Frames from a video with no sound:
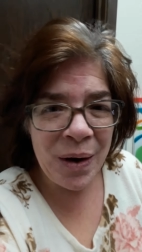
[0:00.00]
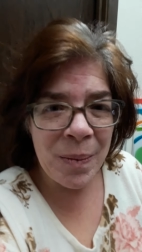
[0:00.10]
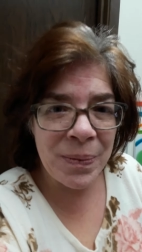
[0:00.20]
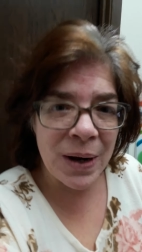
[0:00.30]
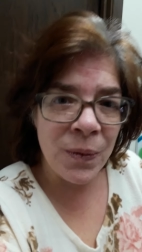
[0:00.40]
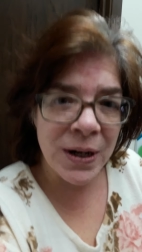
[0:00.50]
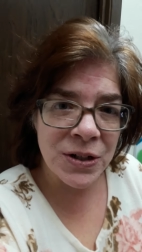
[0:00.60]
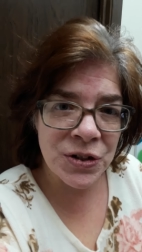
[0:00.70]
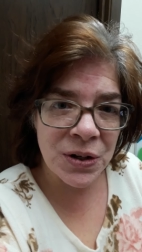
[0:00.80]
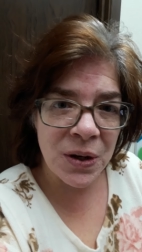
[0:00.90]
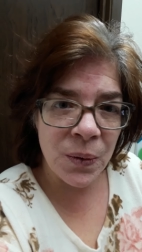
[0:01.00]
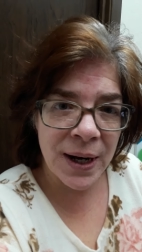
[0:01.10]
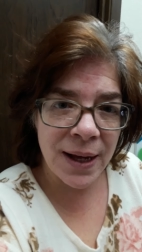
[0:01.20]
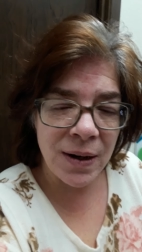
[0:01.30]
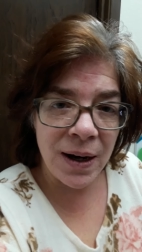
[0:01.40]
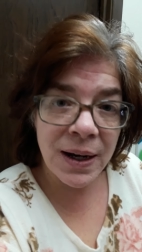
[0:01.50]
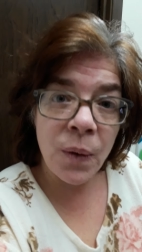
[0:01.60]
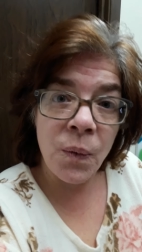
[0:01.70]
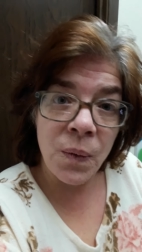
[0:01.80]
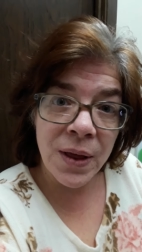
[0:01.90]
but I wanted to show you what I got
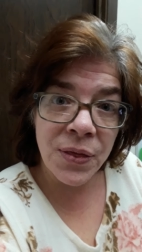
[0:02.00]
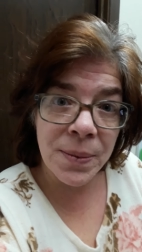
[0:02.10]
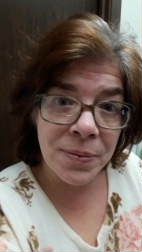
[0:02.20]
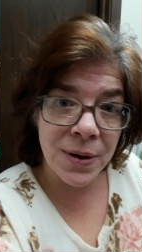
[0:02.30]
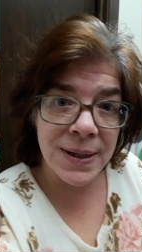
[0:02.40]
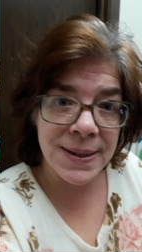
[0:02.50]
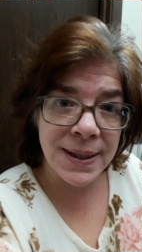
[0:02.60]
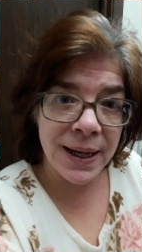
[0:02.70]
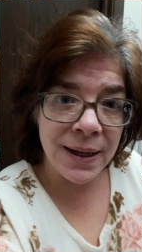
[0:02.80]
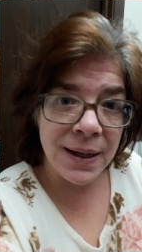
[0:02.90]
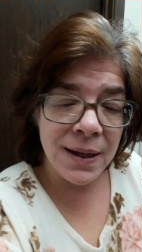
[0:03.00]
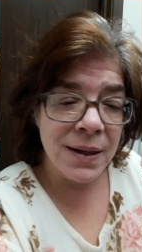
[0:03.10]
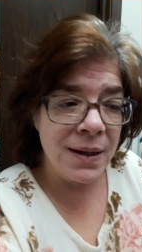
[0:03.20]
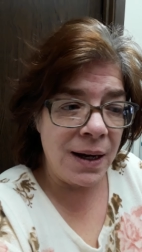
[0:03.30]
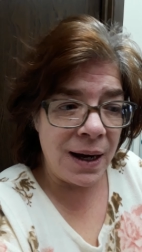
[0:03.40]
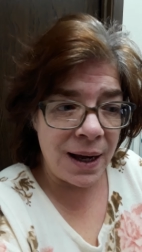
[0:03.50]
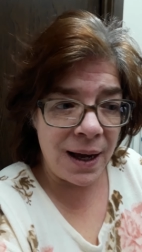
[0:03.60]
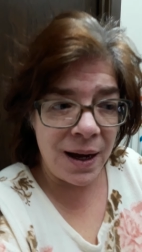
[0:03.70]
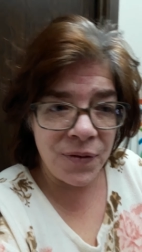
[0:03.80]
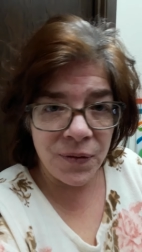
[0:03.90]
with the pricing.
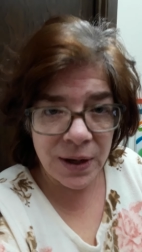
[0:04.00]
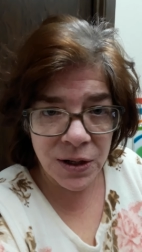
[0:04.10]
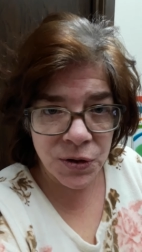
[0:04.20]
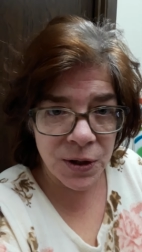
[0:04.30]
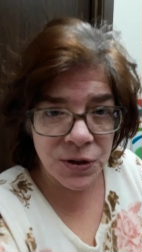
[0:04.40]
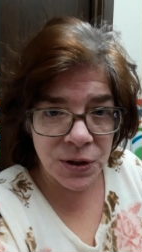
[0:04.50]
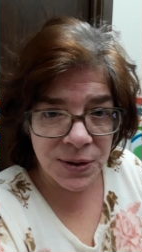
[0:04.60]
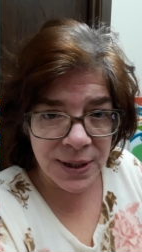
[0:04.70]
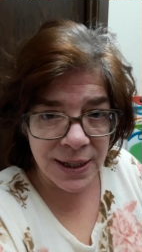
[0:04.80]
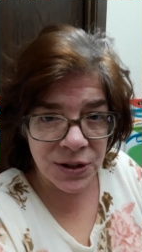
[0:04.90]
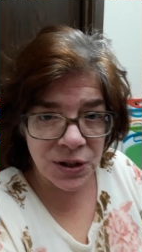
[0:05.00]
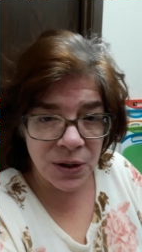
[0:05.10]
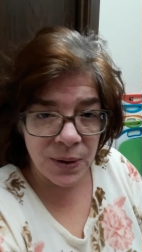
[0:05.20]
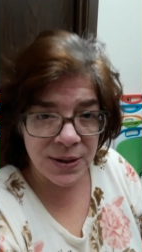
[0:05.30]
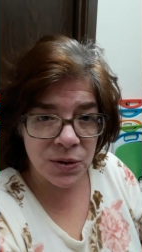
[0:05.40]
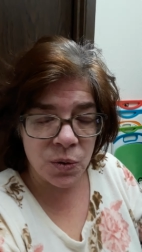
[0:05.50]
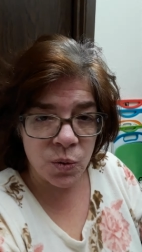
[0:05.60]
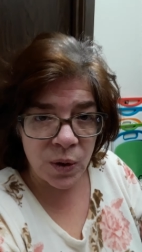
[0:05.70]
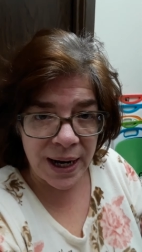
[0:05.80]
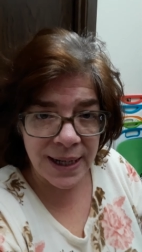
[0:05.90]
Uh, if you've got a Trader Joe's next to you, it's
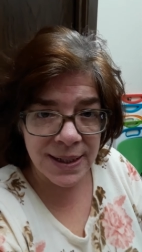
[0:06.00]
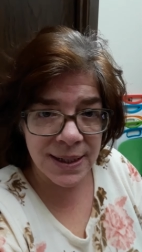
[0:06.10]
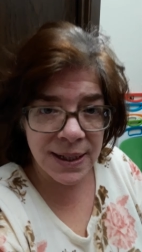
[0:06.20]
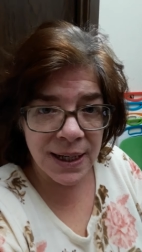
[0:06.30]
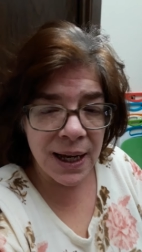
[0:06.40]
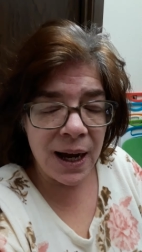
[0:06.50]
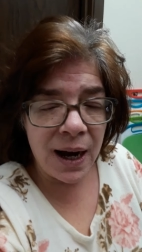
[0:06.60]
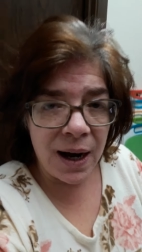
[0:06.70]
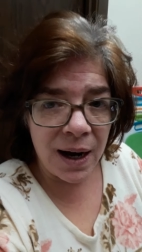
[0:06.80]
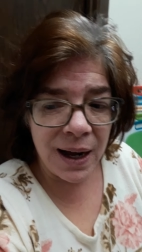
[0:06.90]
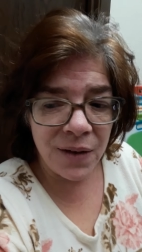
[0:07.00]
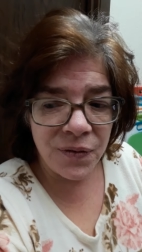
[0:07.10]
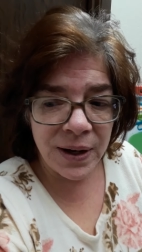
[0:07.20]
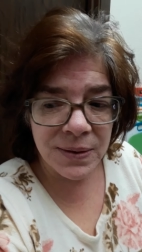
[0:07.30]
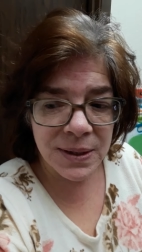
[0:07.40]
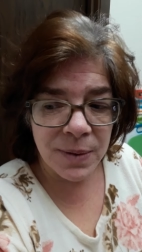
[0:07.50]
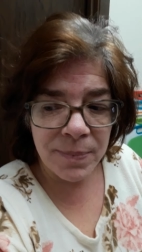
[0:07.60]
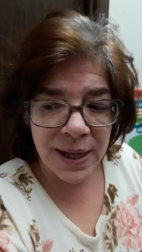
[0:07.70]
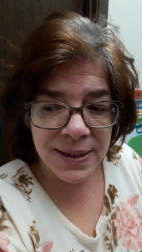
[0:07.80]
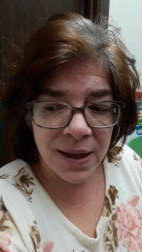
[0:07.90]
great. I have found some
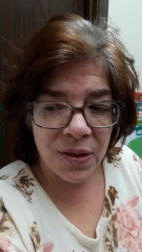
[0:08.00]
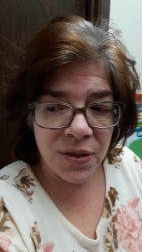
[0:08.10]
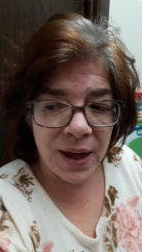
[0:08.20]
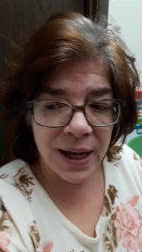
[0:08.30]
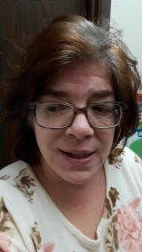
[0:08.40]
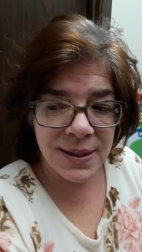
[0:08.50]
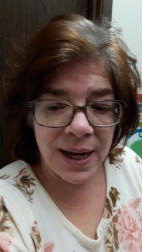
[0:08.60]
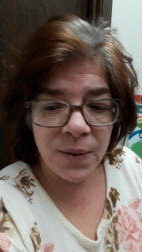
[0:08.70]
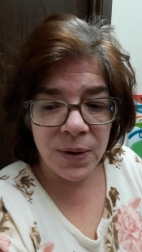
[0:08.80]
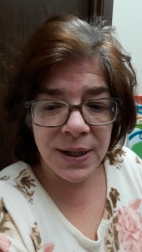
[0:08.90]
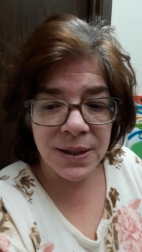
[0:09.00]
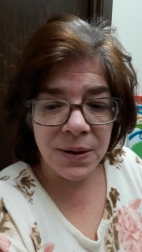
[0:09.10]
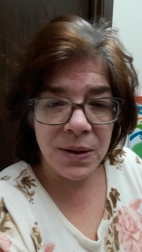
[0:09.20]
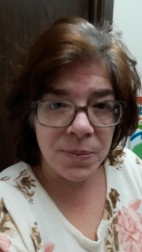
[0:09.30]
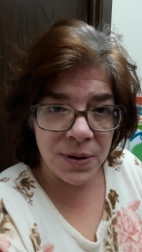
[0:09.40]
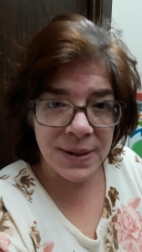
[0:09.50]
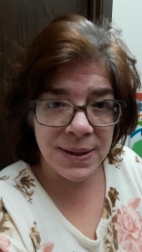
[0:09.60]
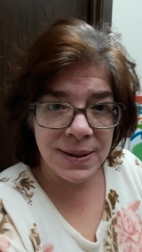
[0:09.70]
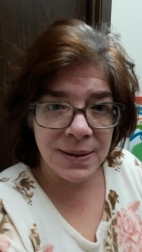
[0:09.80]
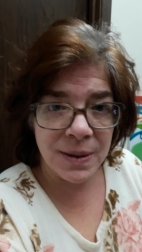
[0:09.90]
amazing things, and when I tell you the
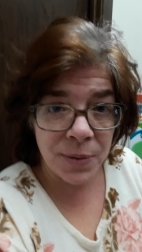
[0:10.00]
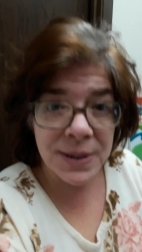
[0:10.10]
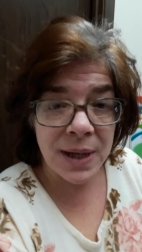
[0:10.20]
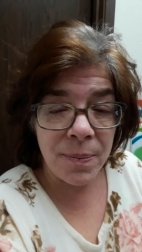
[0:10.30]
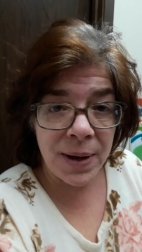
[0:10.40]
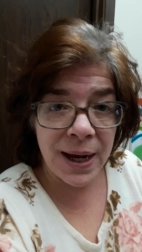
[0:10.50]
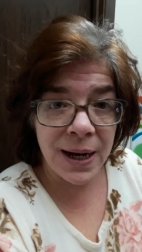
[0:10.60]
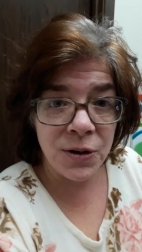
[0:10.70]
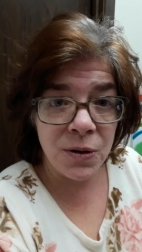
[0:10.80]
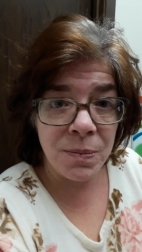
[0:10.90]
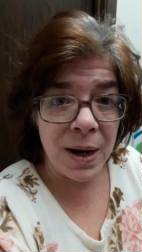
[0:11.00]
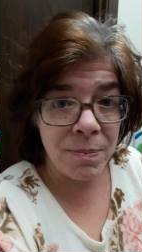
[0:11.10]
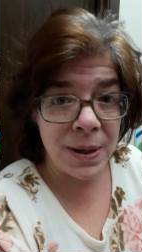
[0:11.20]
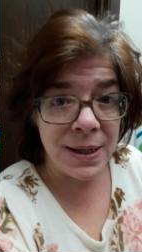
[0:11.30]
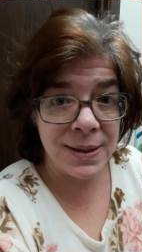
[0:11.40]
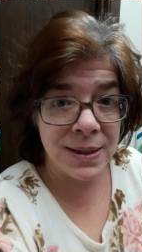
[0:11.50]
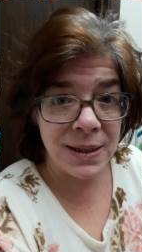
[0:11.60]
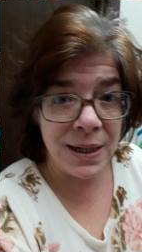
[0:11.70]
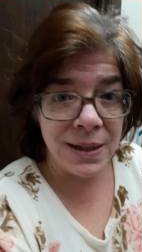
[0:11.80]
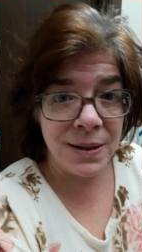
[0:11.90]
prices, the price I paid, you might be
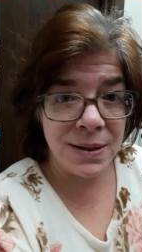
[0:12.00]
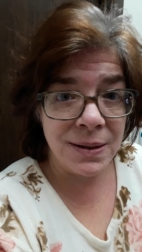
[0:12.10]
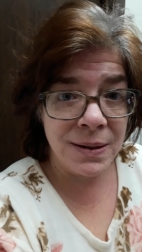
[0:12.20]
stunned.